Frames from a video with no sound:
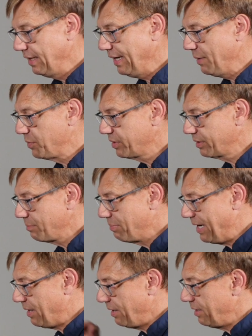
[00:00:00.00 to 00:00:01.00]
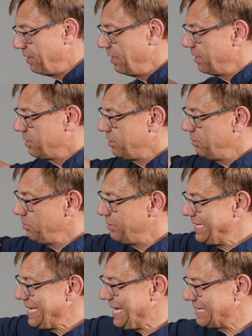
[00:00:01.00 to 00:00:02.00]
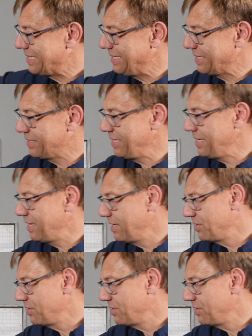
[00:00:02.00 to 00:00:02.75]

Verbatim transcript: And we're going to compare it to the S60